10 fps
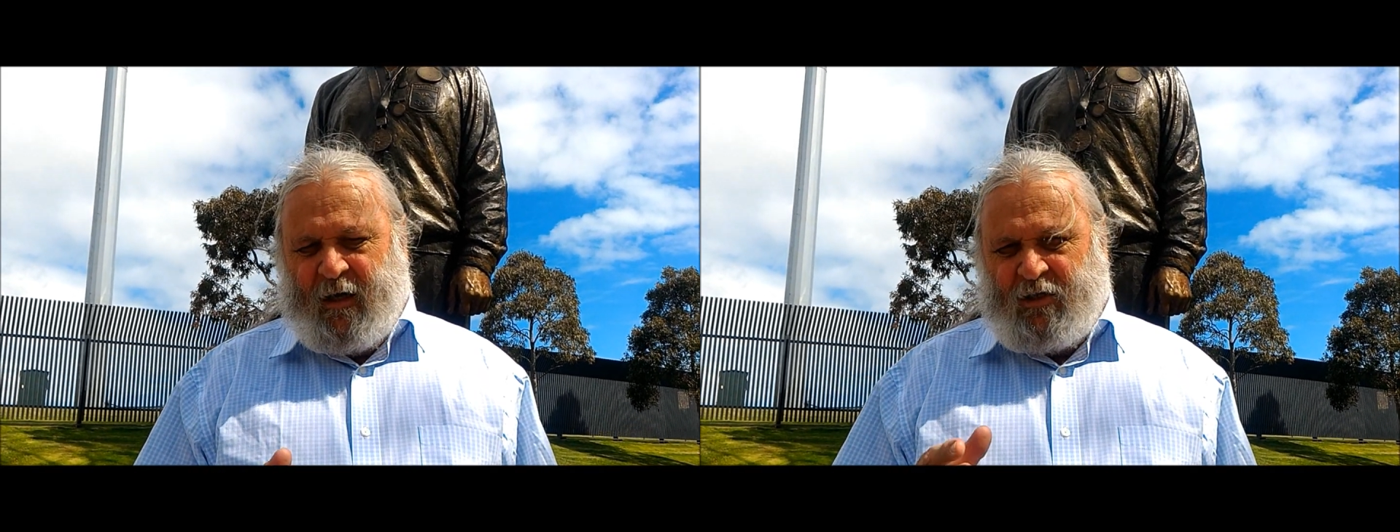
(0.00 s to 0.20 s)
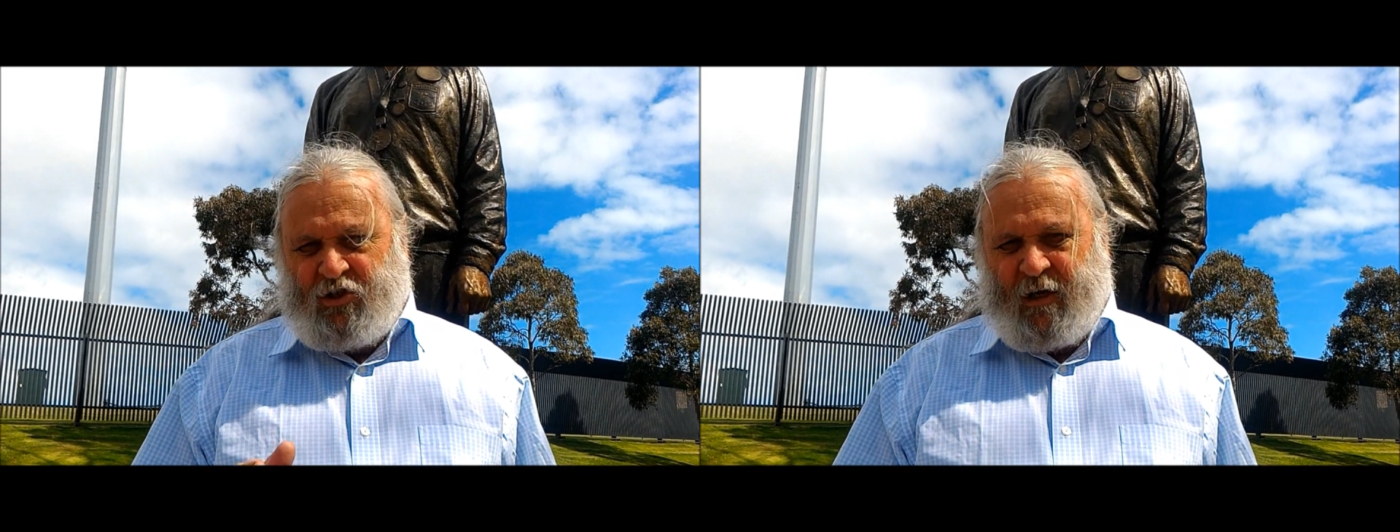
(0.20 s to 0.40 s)

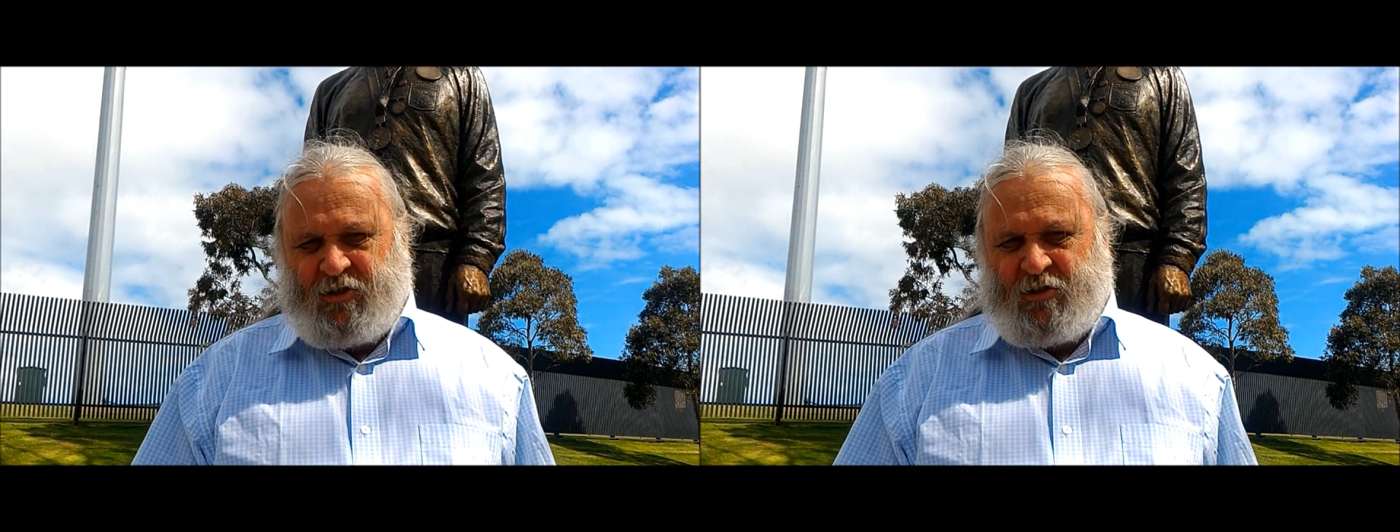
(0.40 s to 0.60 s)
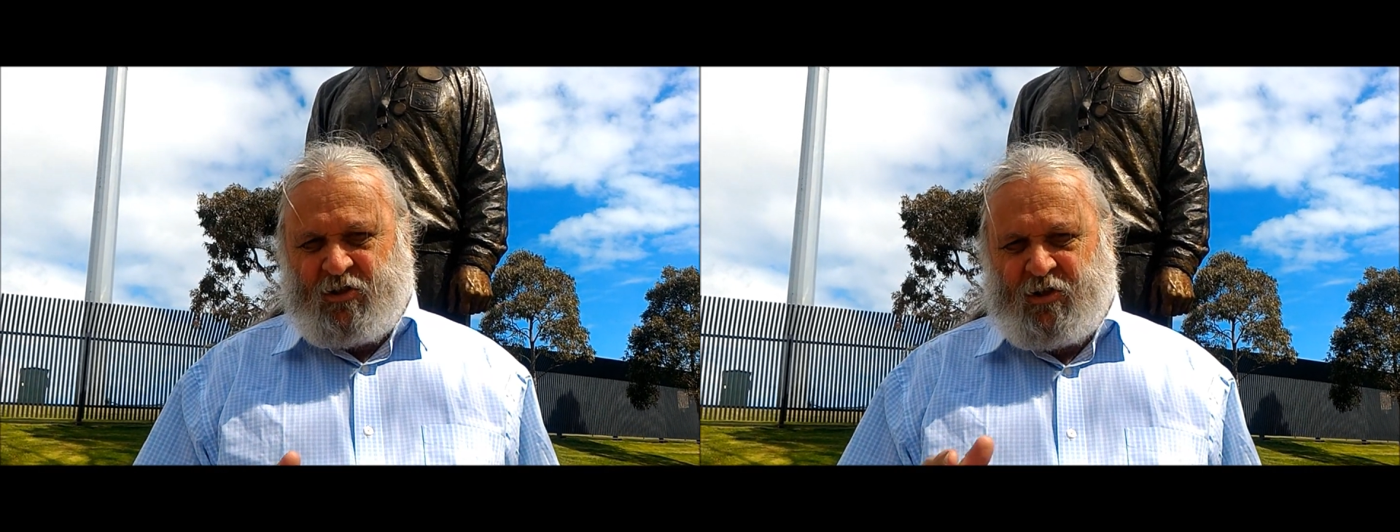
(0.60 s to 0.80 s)

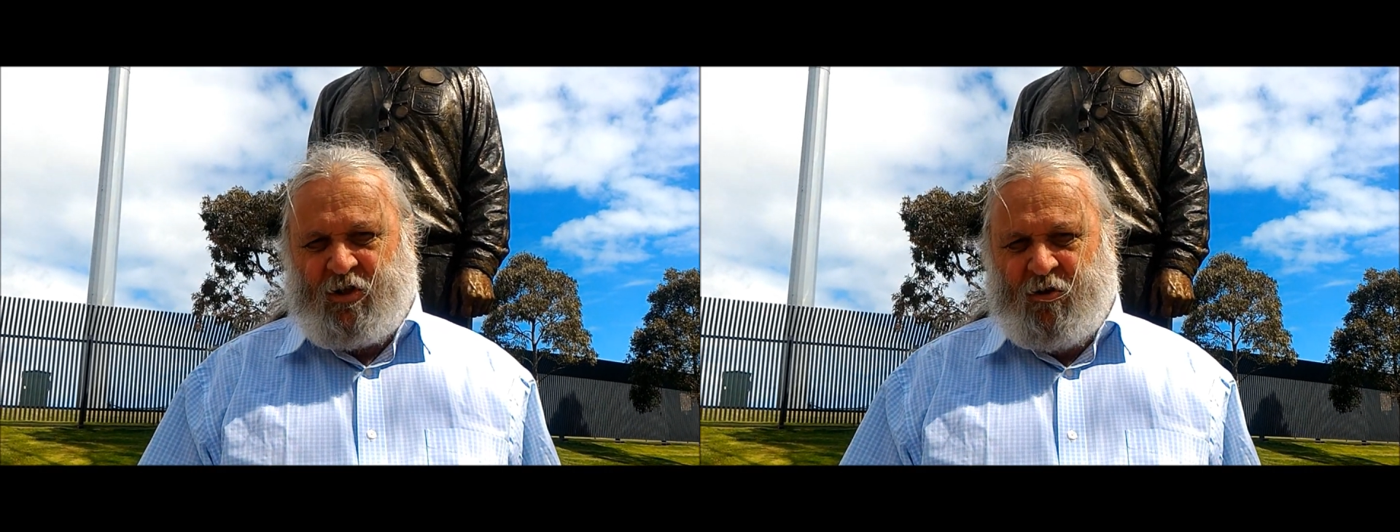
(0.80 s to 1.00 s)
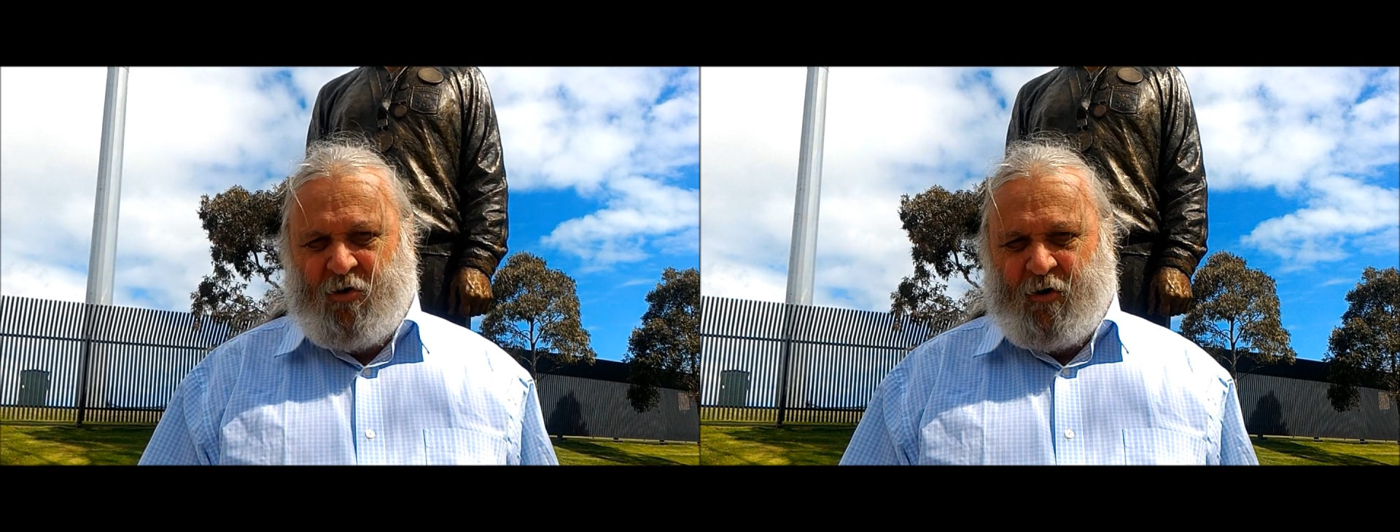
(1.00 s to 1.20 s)
injustice
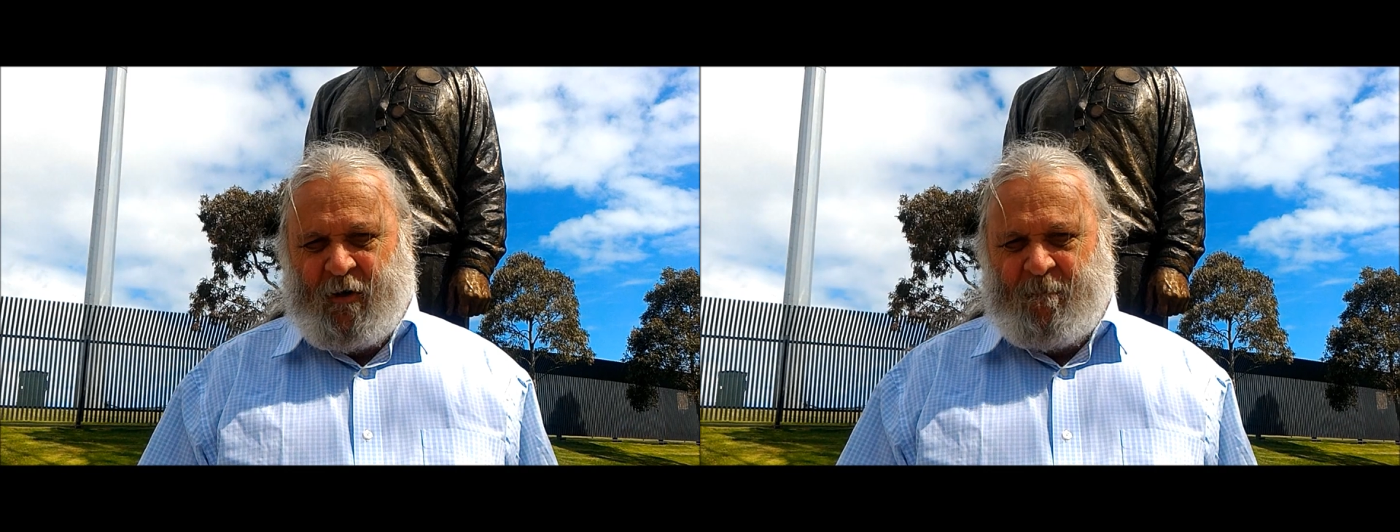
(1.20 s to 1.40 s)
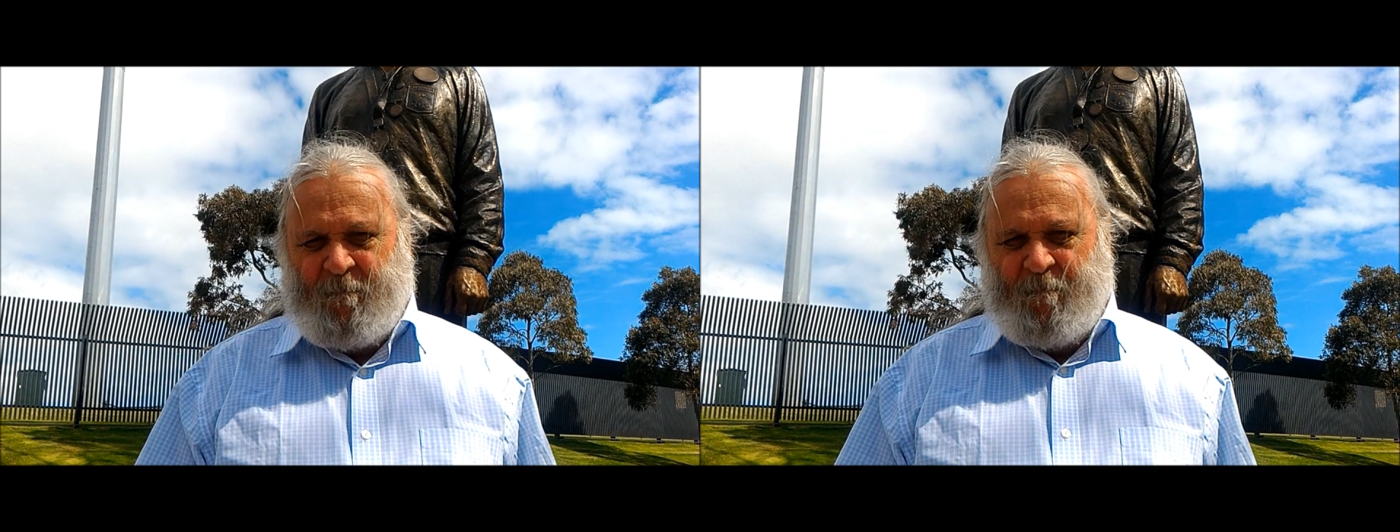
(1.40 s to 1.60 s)
occurring.